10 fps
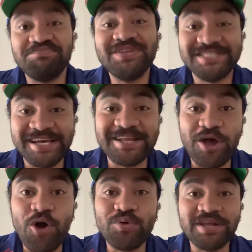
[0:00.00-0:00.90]

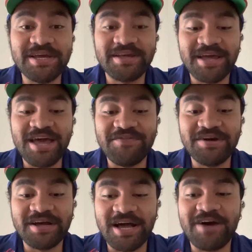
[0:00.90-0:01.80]
second only
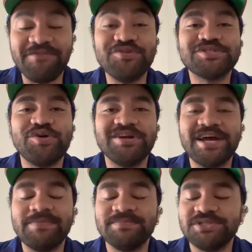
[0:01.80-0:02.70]
ever first grade game.